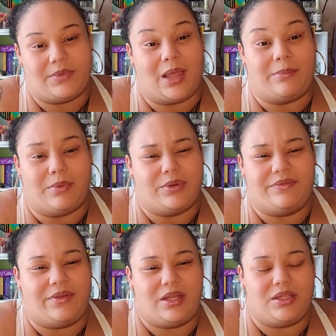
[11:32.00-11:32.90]

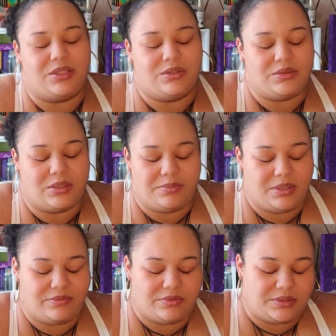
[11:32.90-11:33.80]
motivating you, it
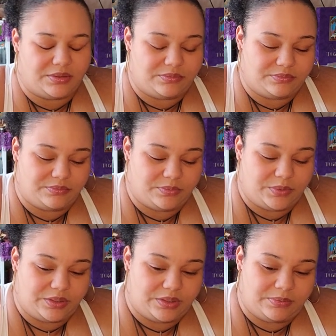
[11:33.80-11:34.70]
being really
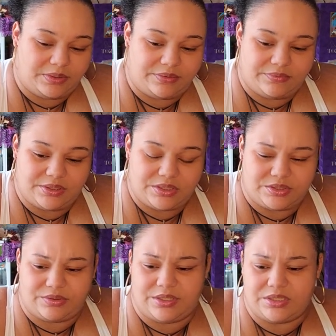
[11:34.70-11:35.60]
weird, it being really
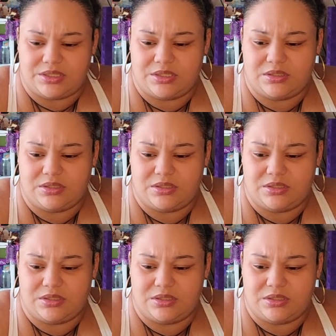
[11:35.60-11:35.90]
strange.